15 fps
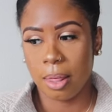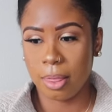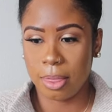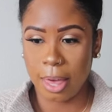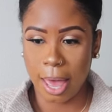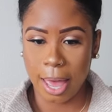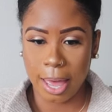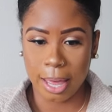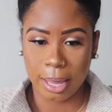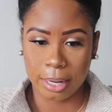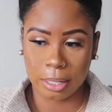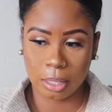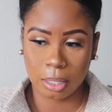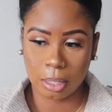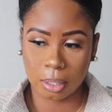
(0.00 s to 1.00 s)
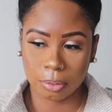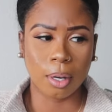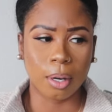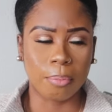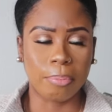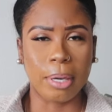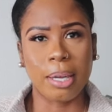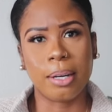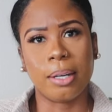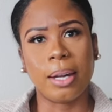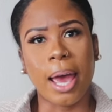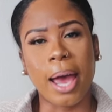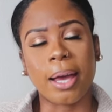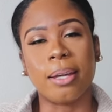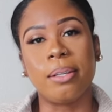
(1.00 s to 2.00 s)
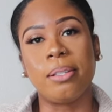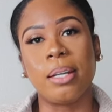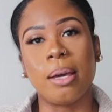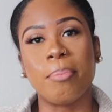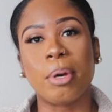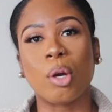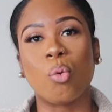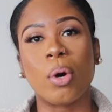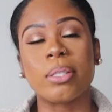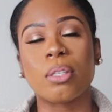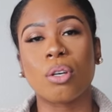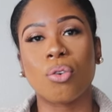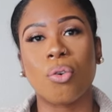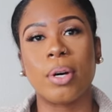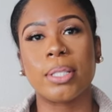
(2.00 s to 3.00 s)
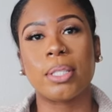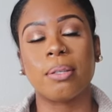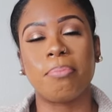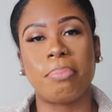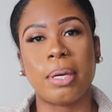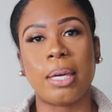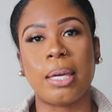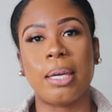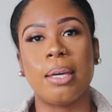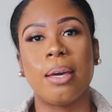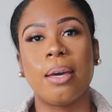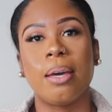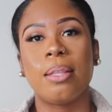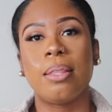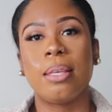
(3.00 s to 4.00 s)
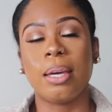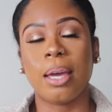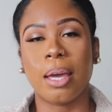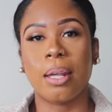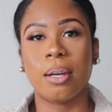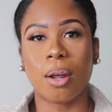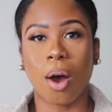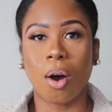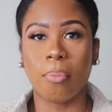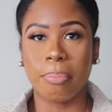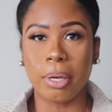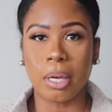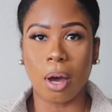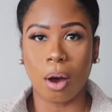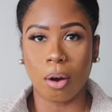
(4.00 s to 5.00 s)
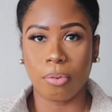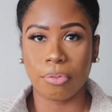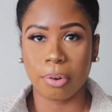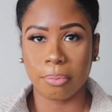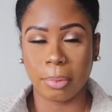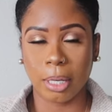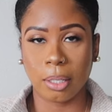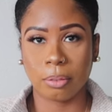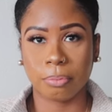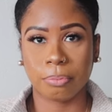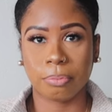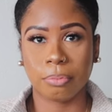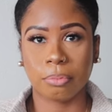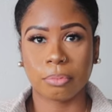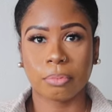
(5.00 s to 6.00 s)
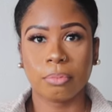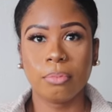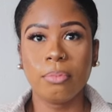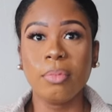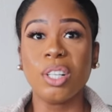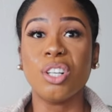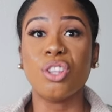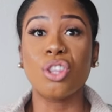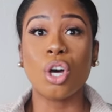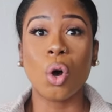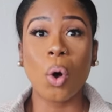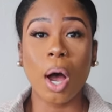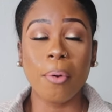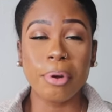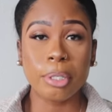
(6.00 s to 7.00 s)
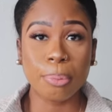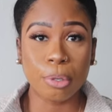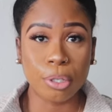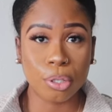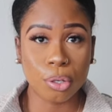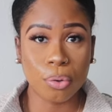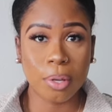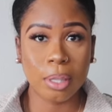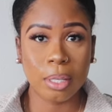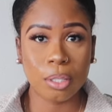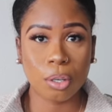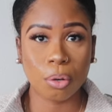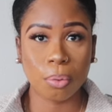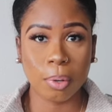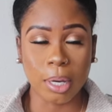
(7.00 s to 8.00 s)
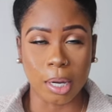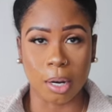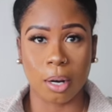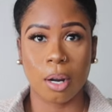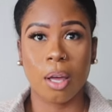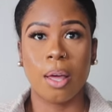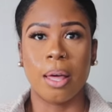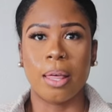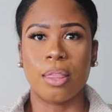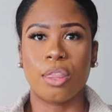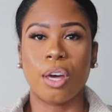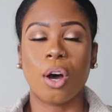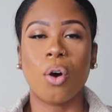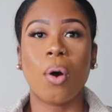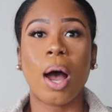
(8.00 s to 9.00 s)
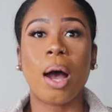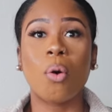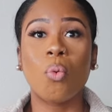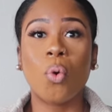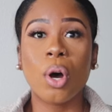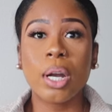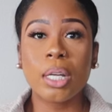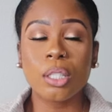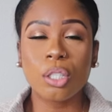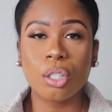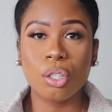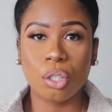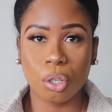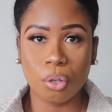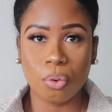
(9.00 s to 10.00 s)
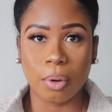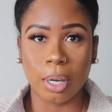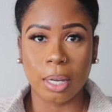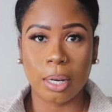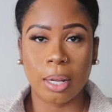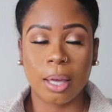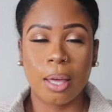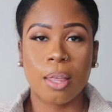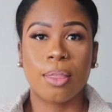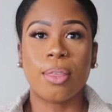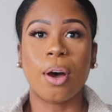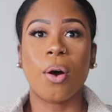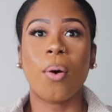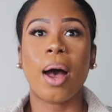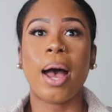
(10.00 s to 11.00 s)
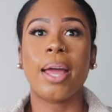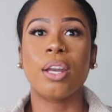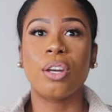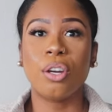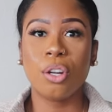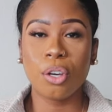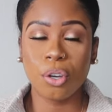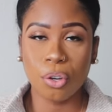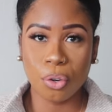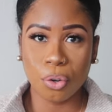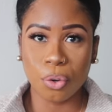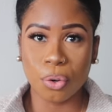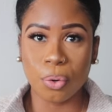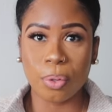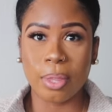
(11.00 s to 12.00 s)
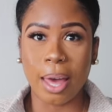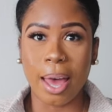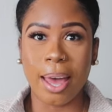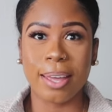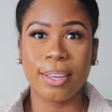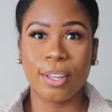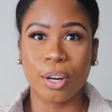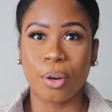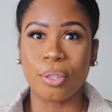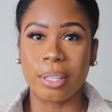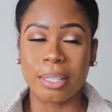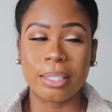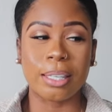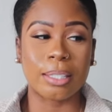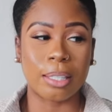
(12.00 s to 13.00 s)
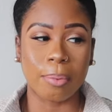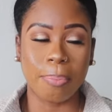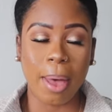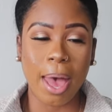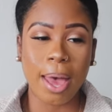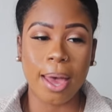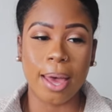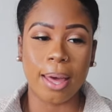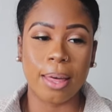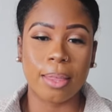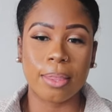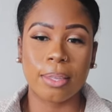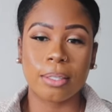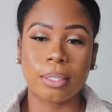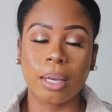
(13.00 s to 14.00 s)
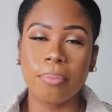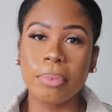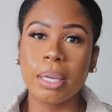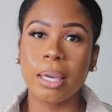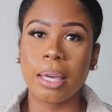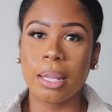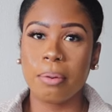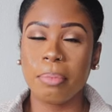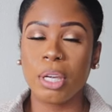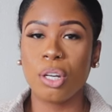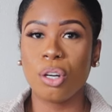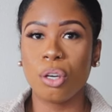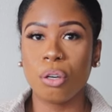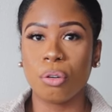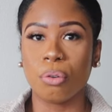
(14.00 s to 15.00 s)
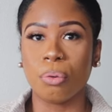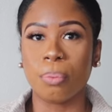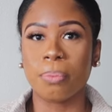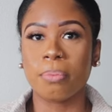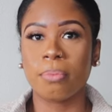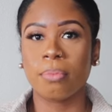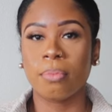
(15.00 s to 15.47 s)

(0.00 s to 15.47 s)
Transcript: that um, being an academic wasn't going to be the end all be all for me. Though I was pursuing this career, though I wanted to do it, though I knew that, you know, this is the path, something in me knew